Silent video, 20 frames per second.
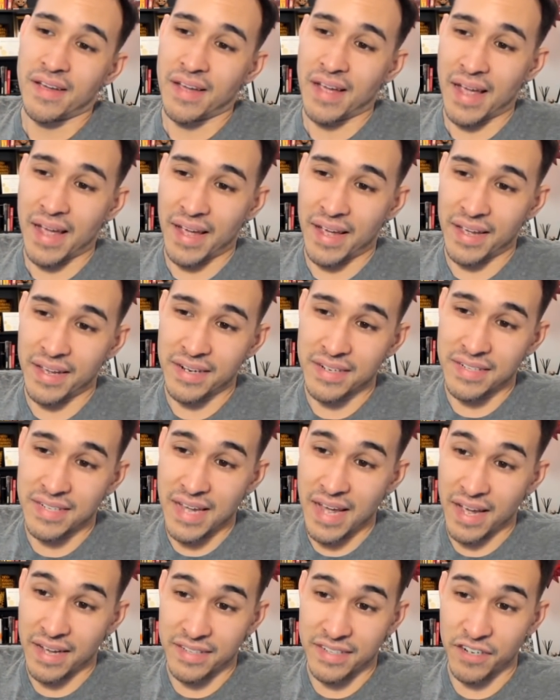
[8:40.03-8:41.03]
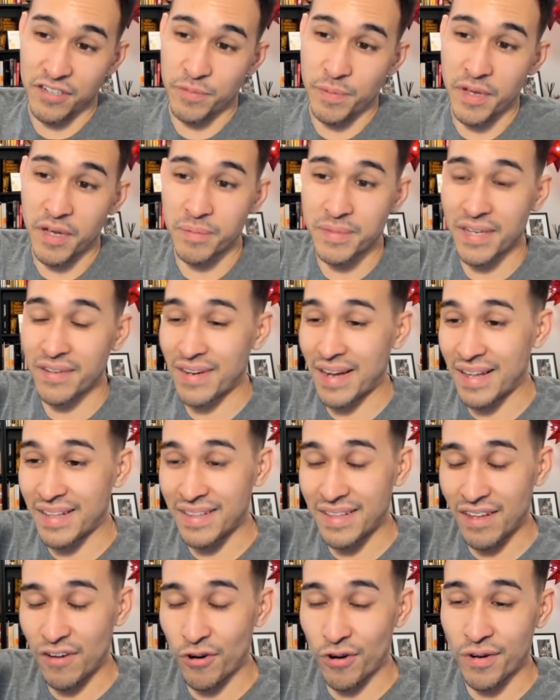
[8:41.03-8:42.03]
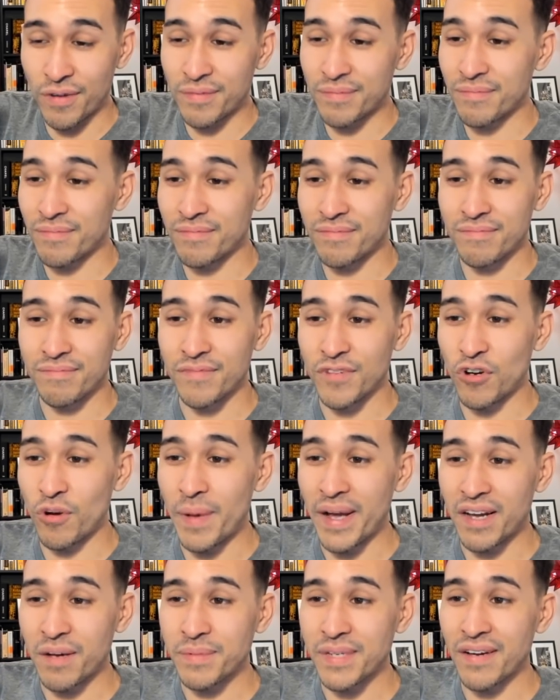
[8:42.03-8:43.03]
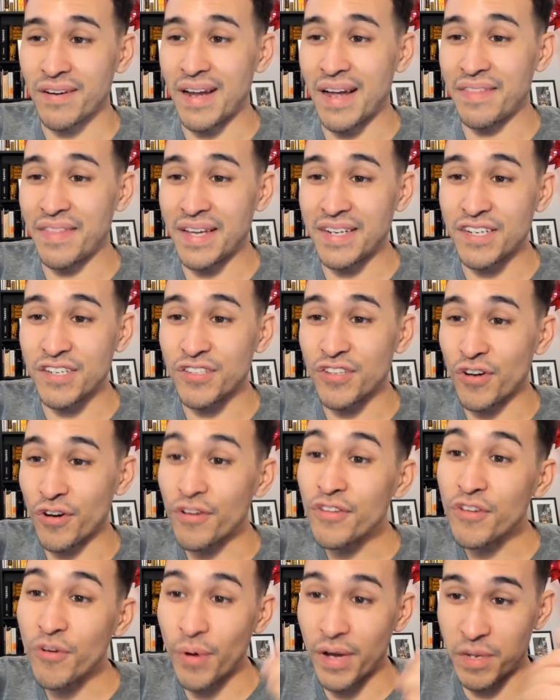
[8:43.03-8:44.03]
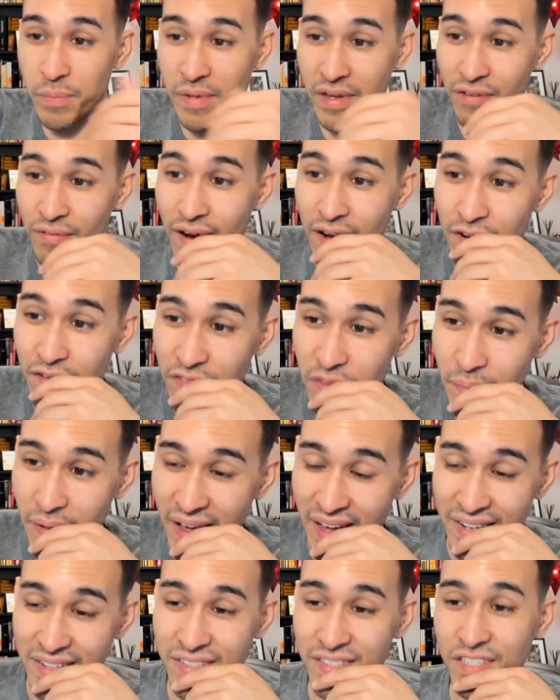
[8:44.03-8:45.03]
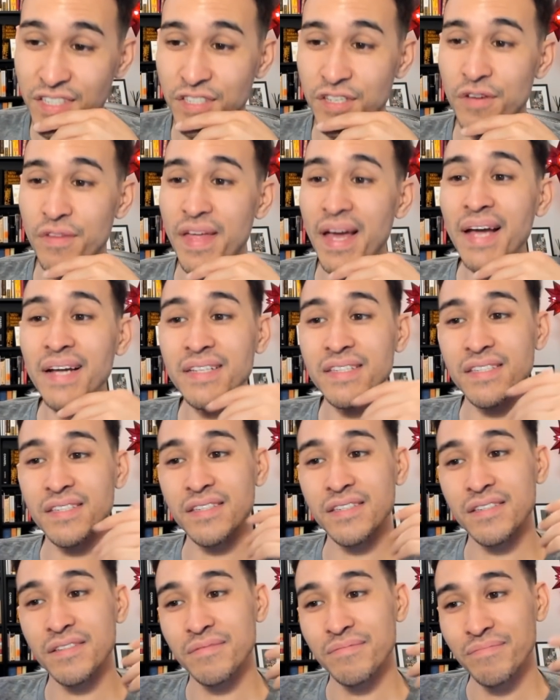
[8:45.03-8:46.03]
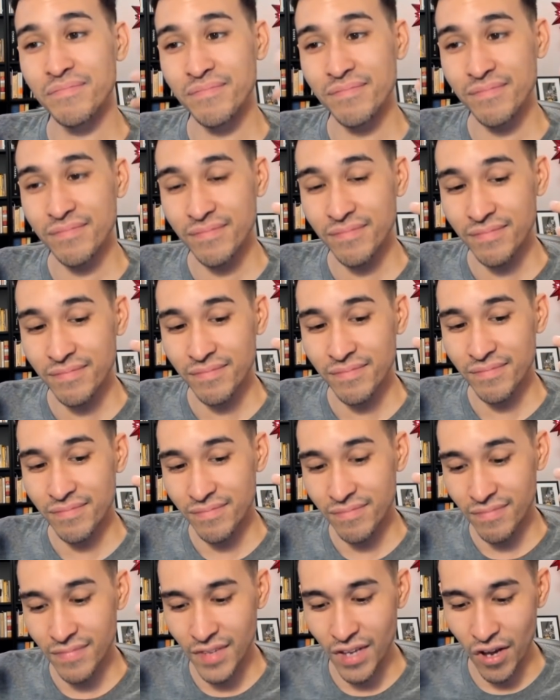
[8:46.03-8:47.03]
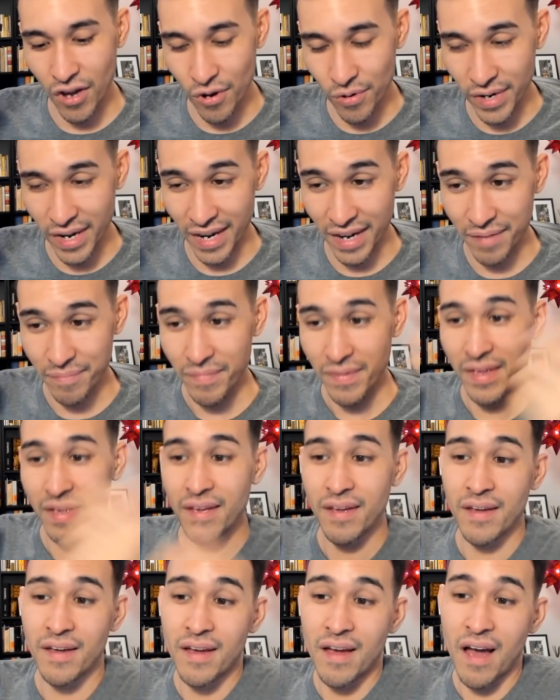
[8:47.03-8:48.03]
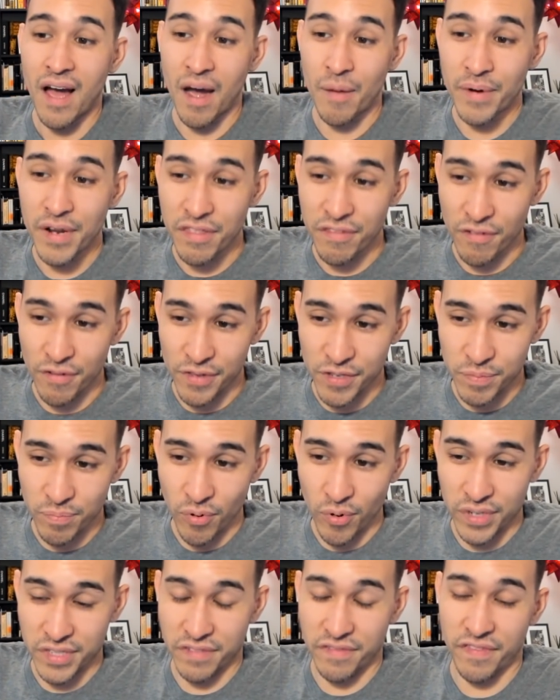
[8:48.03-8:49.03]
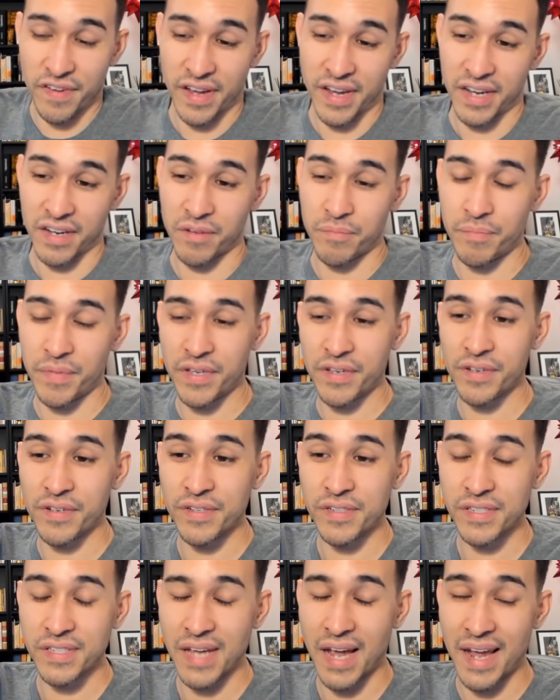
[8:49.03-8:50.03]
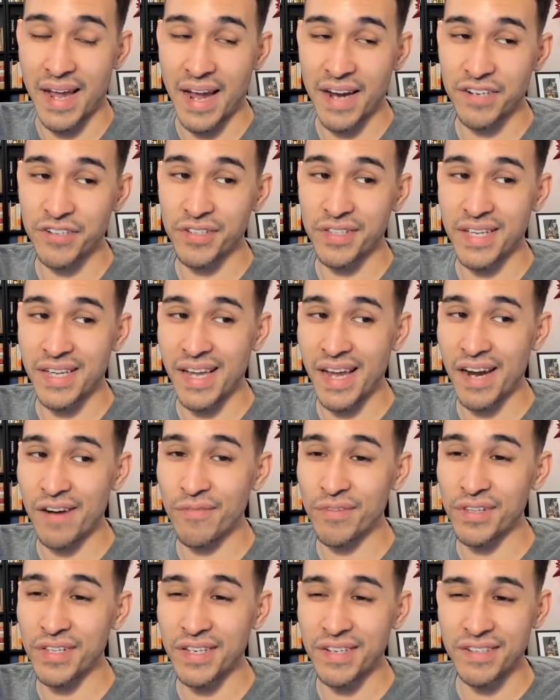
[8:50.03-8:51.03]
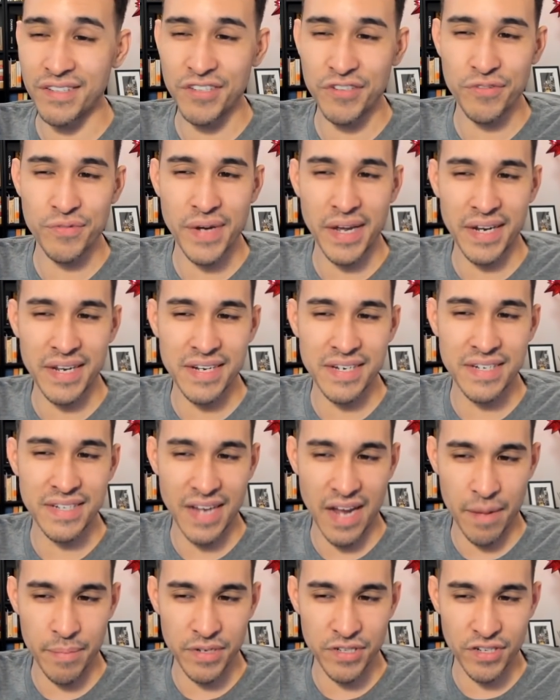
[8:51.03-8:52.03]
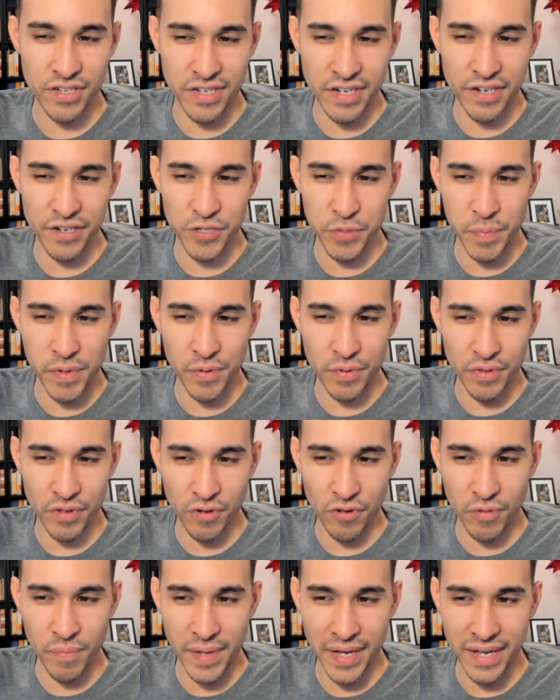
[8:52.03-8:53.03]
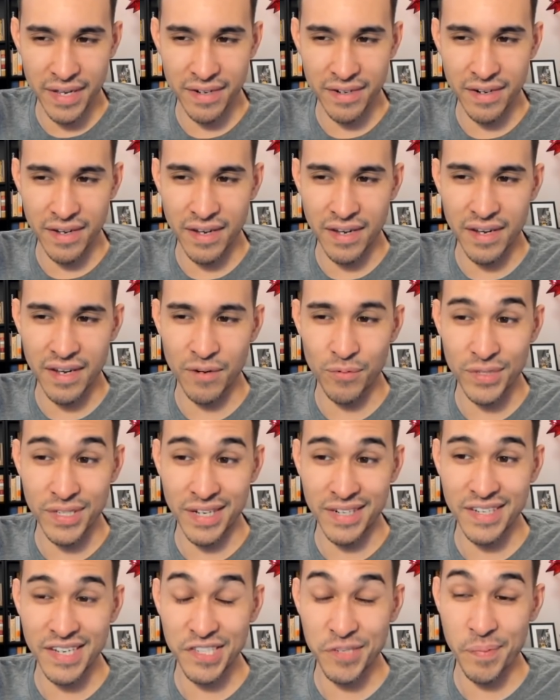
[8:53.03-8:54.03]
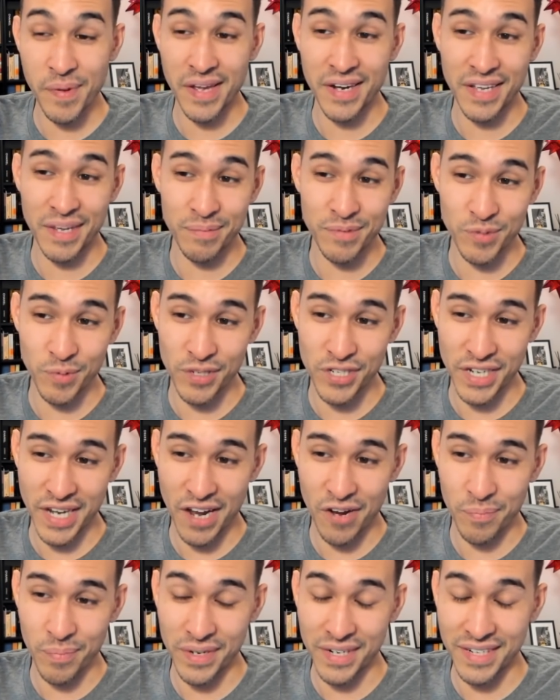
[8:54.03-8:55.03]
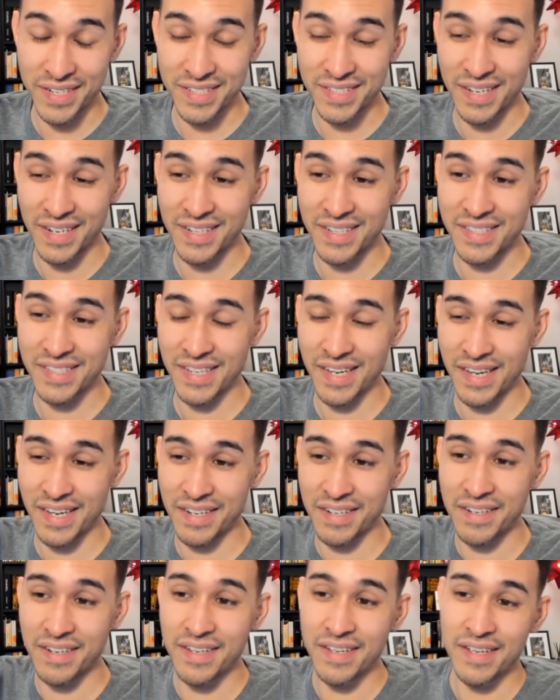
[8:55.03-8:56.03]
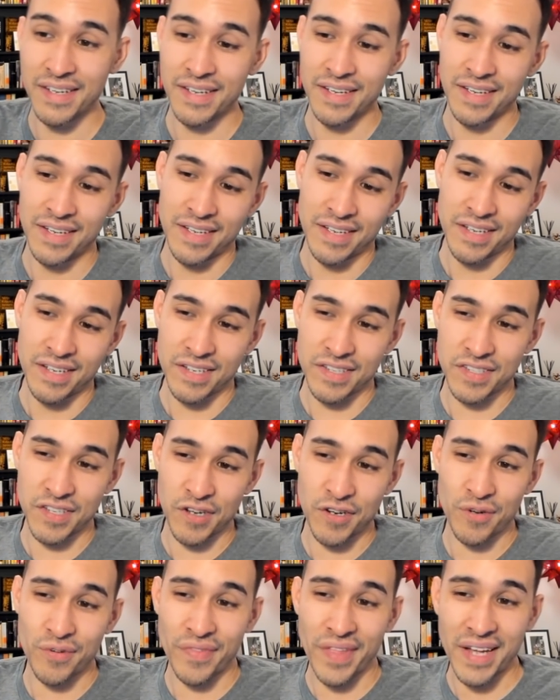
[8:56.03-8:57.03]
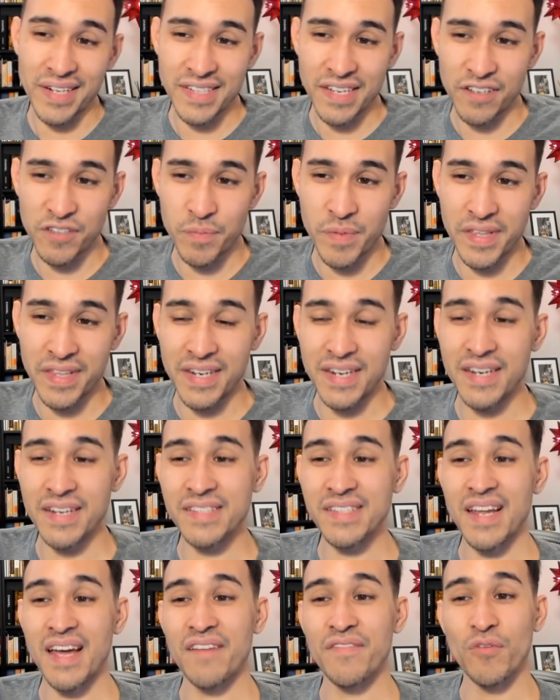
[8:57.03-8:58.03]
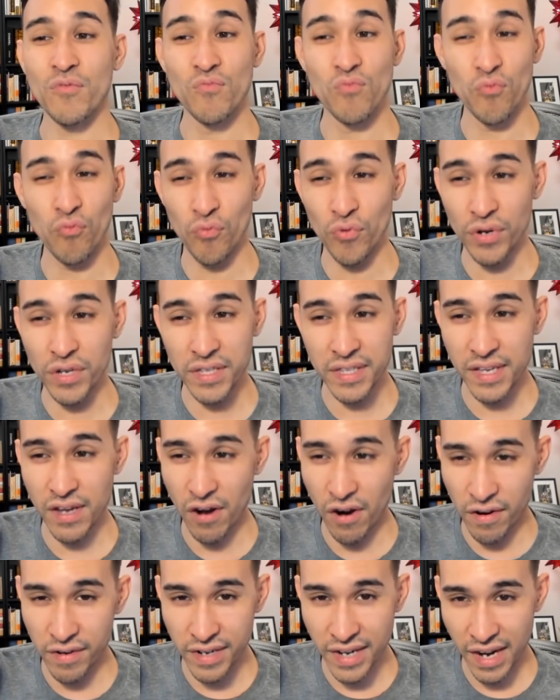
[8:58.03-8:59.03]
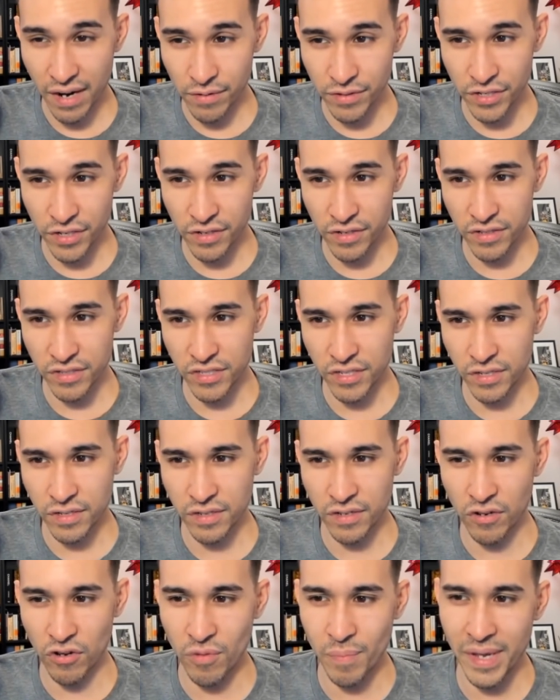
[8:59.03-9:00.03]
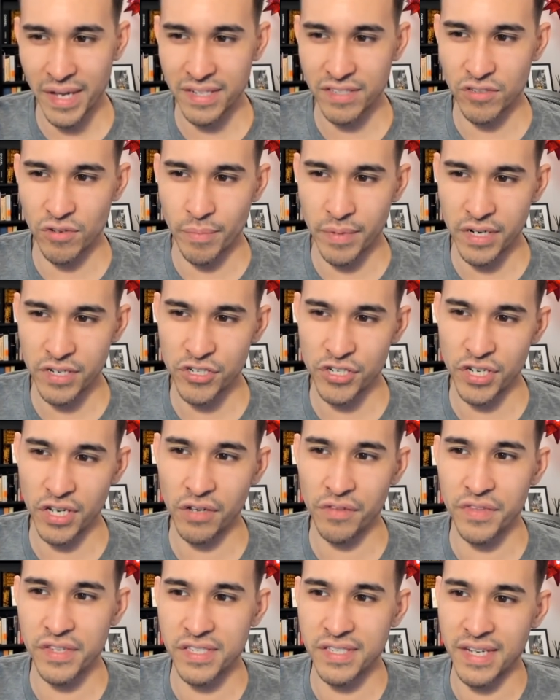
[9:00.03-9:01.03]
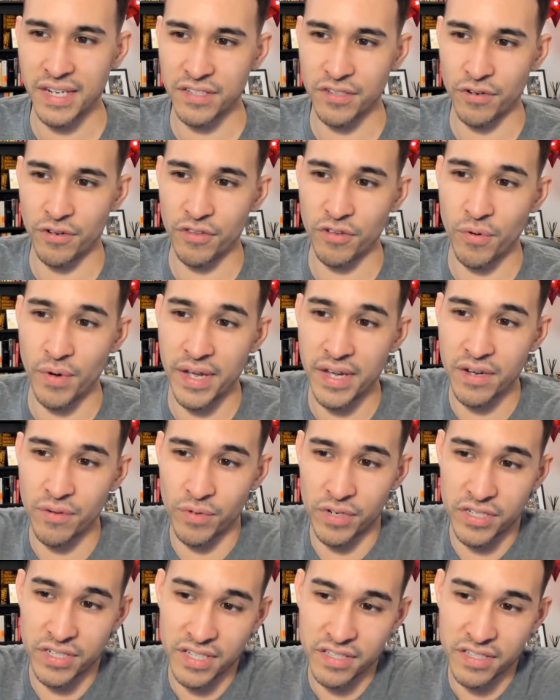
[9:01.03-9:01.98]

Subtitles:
And yeah, Diggersby comes out, or Golbat comes out, and they just Earthquake me right off the bat. So that's... okay. I'm going to throw this Poison Fang because I actually can't really do any damage to Diggersby with Golbat. I was anticipating him switching out, but he decided to stay in. So that tells me that he doesn't have a really hard counter to Golbat, so I'm going to shield this next Earthquake, which